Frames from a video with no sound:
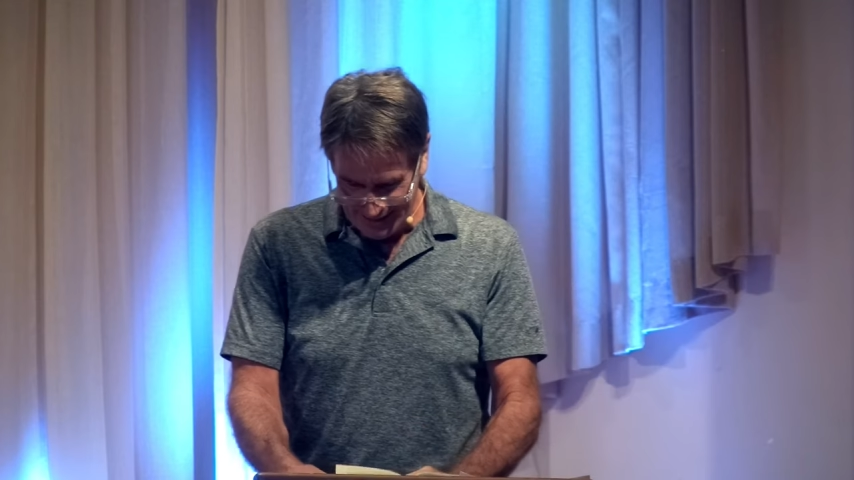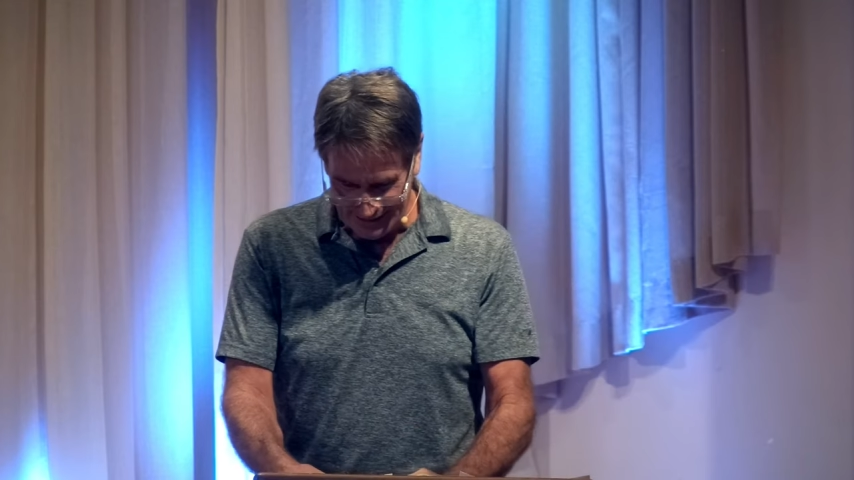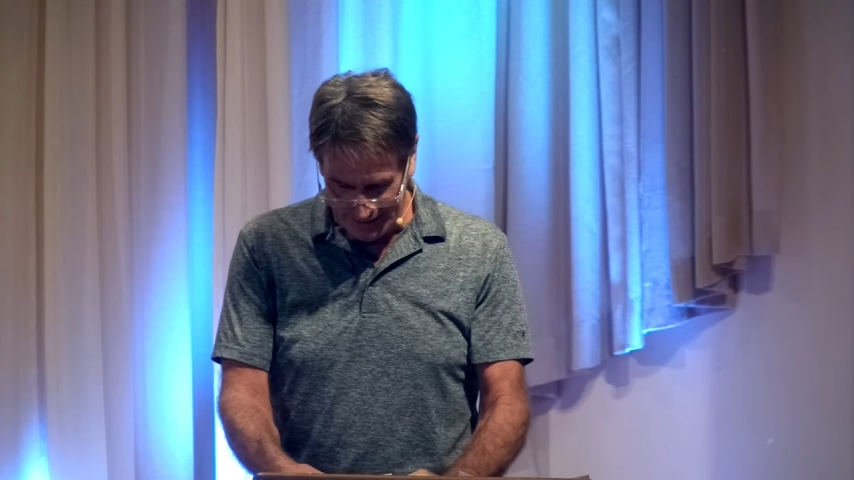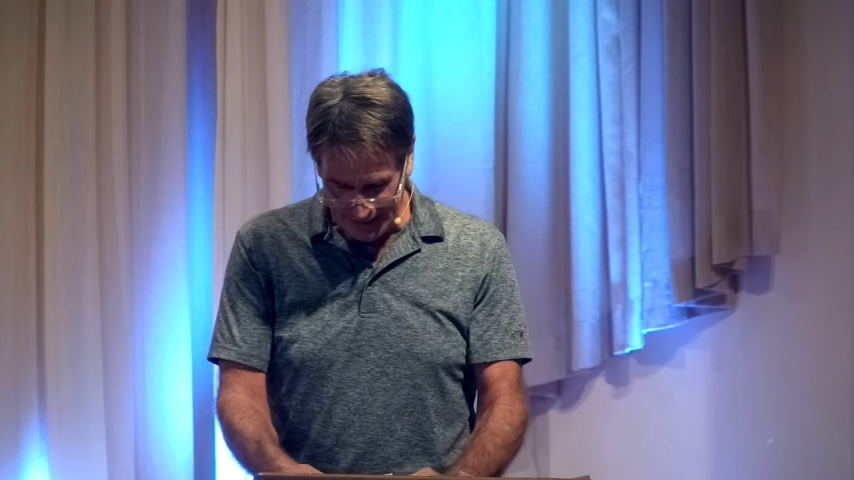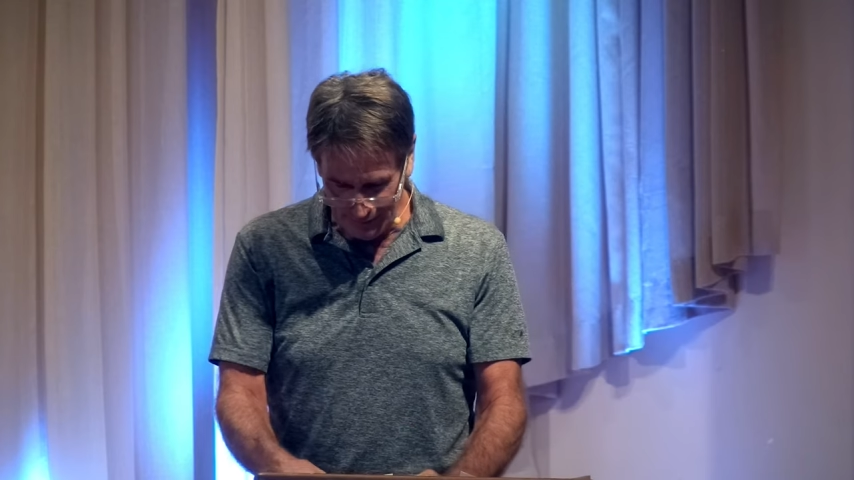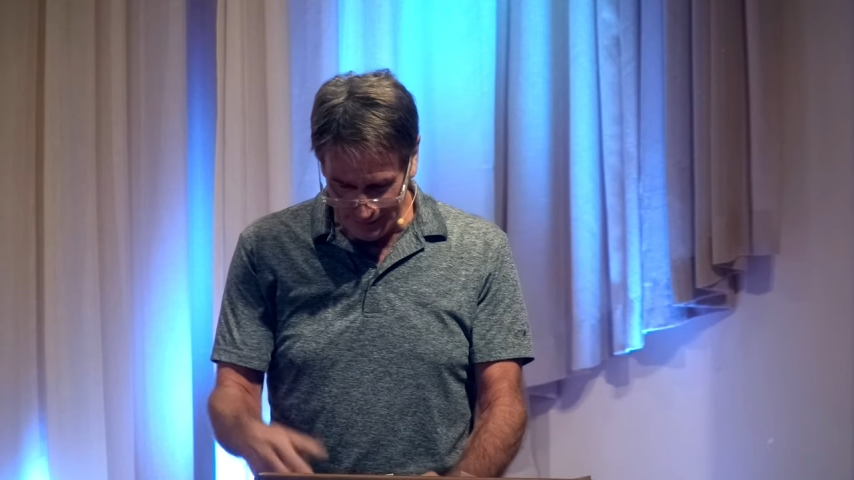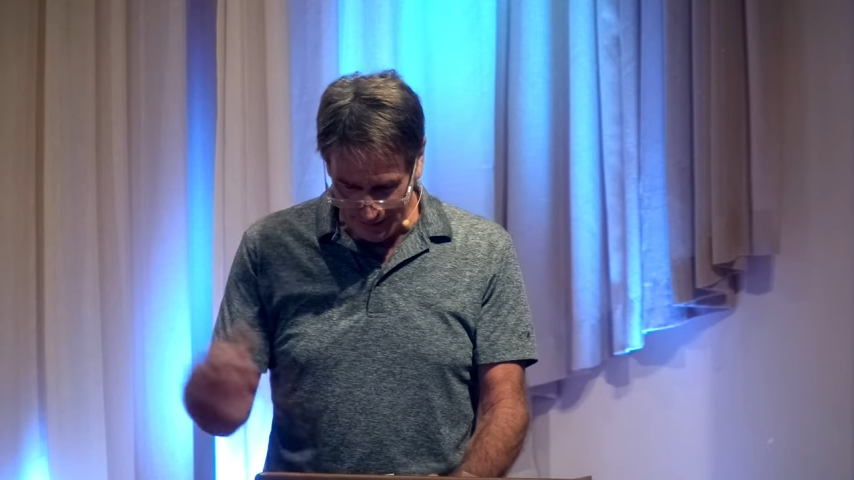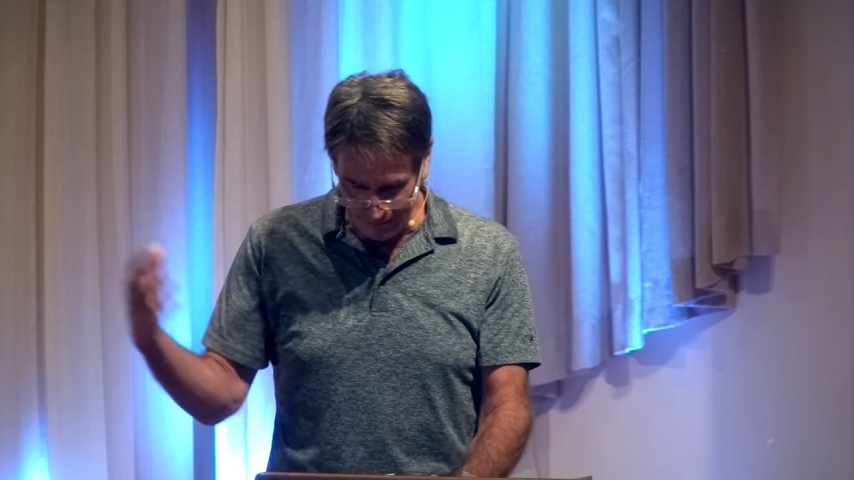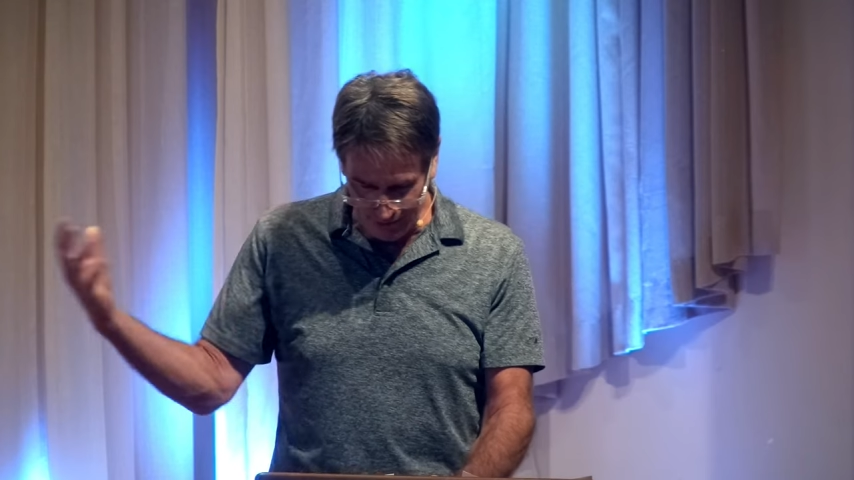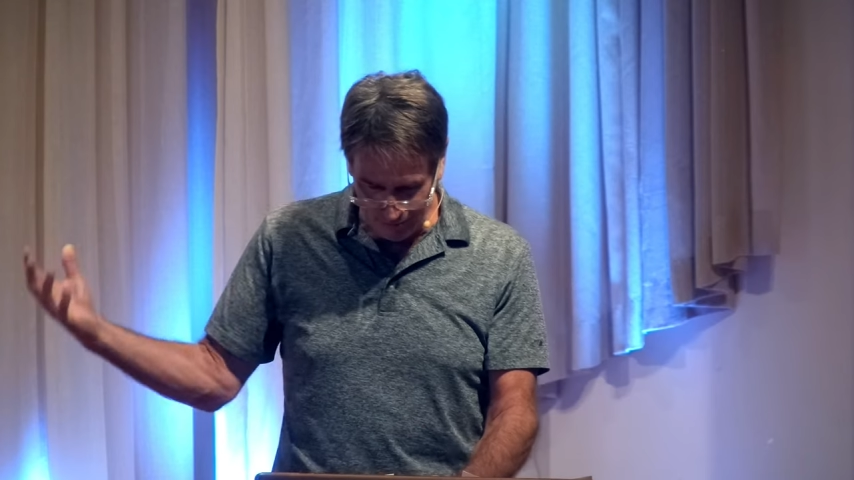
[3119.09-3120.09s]
The day will
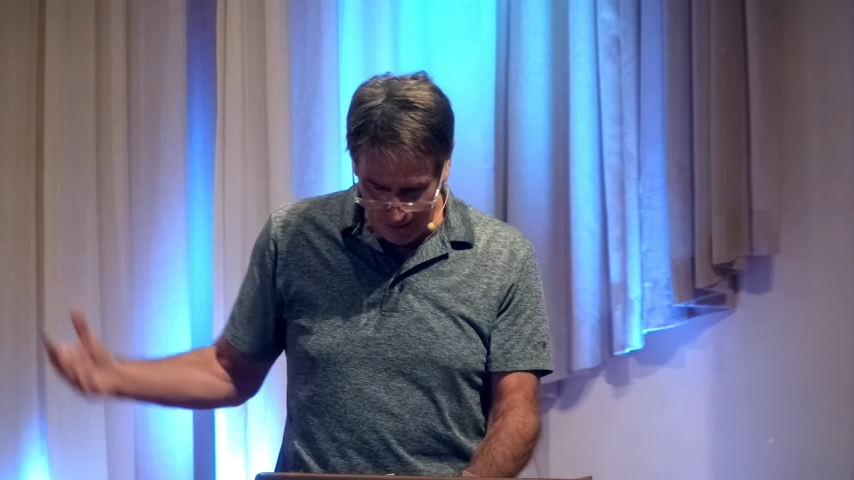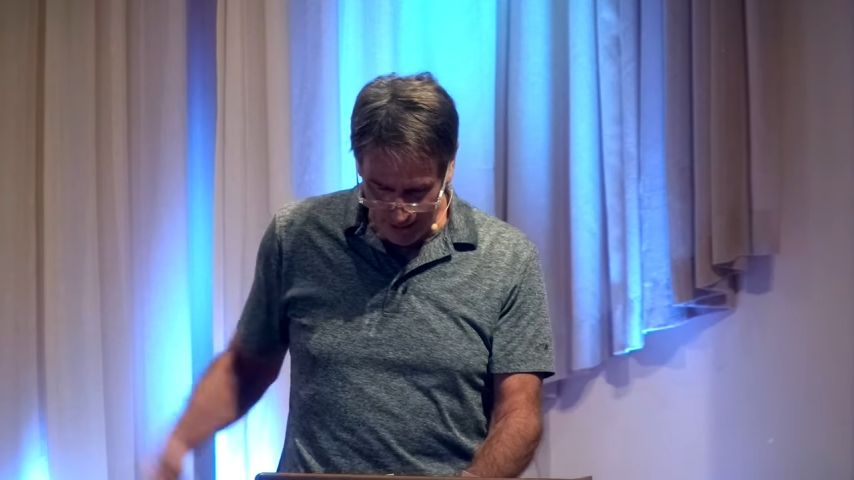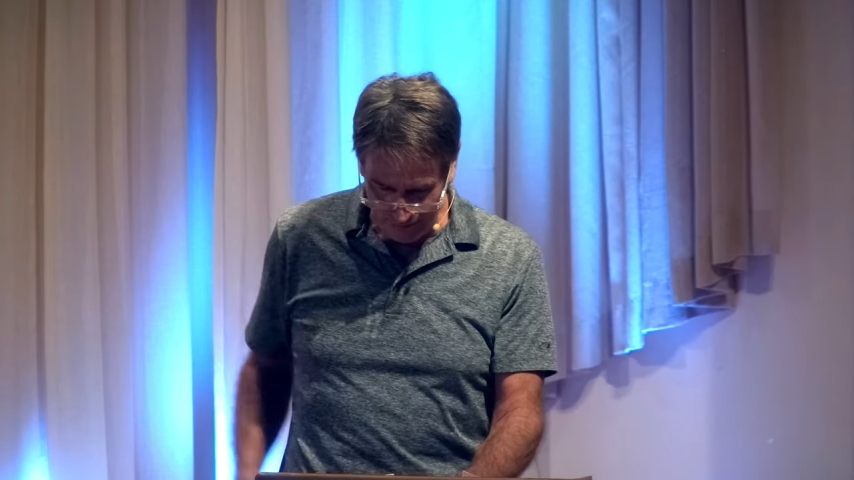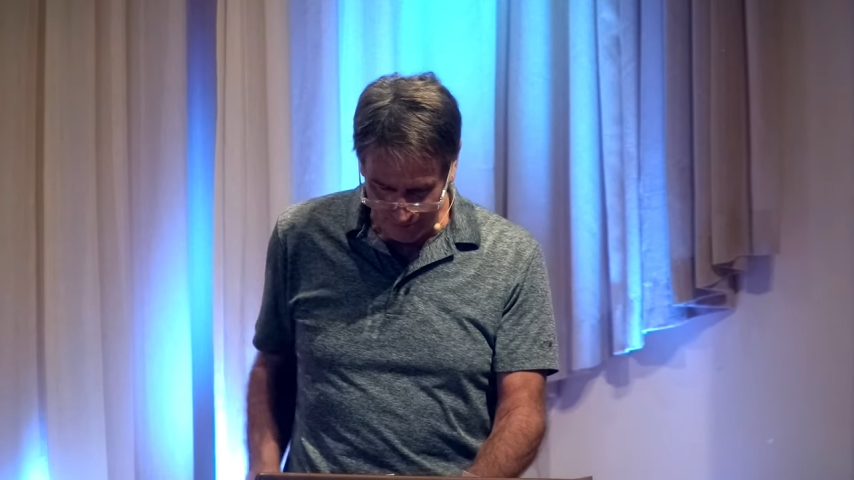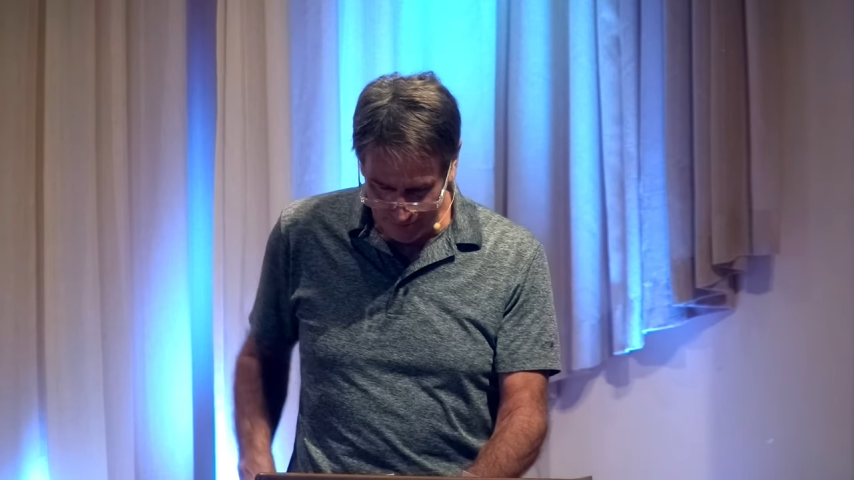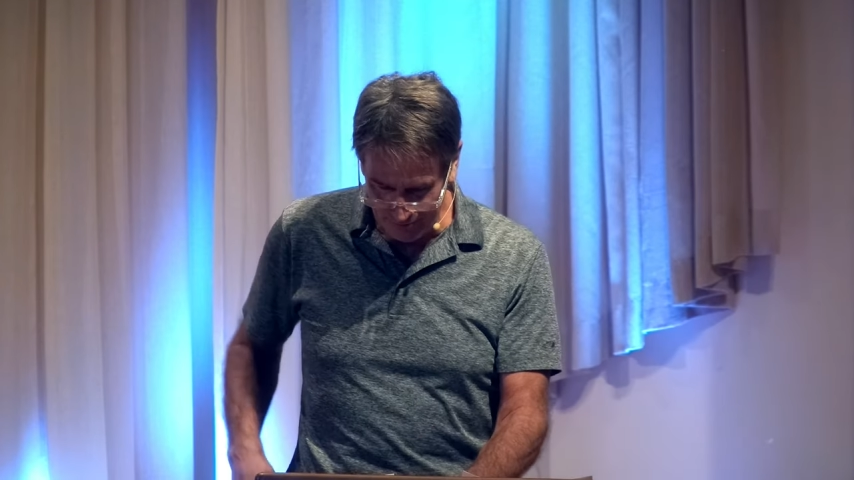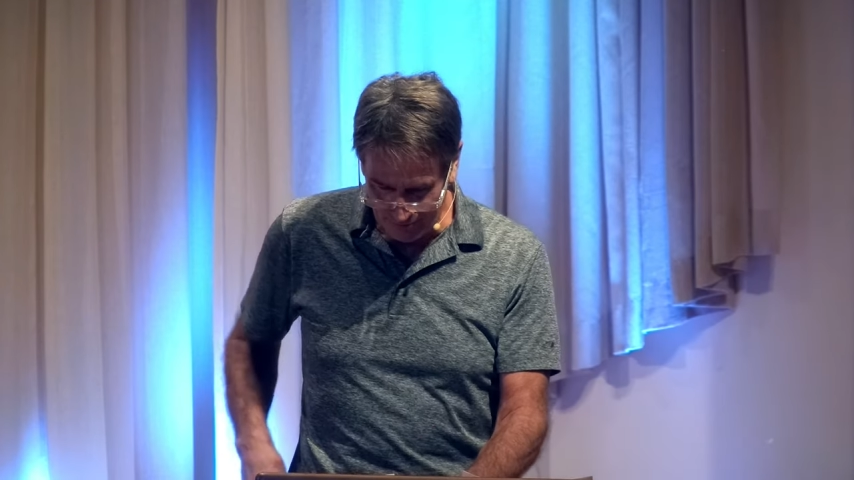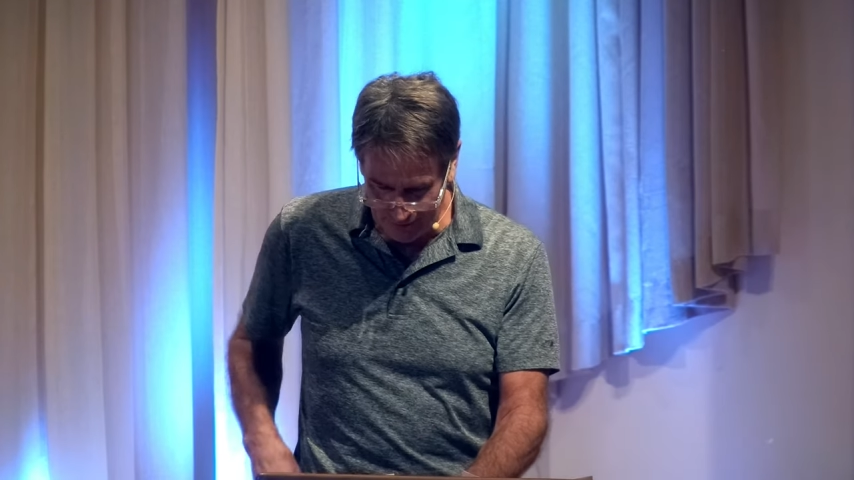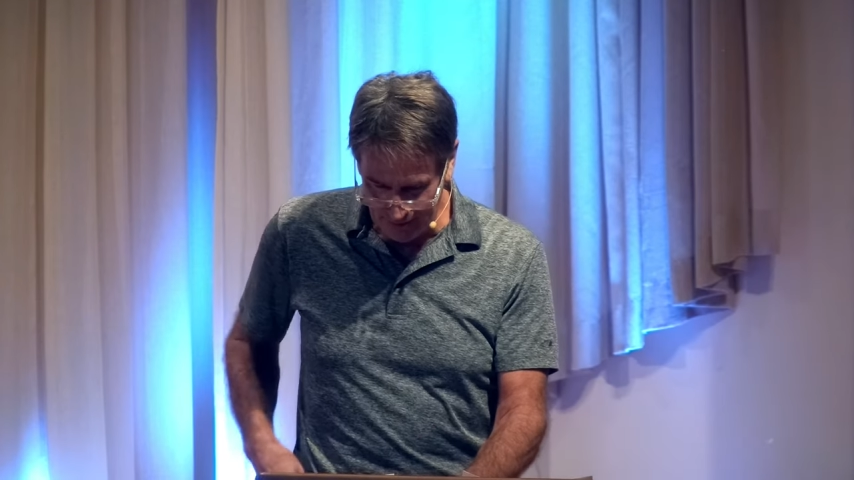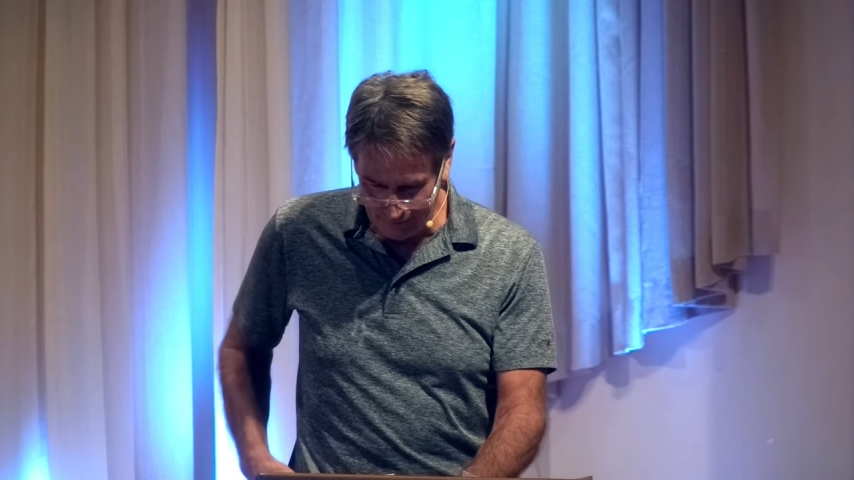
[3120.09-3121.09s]
never arrive when you finally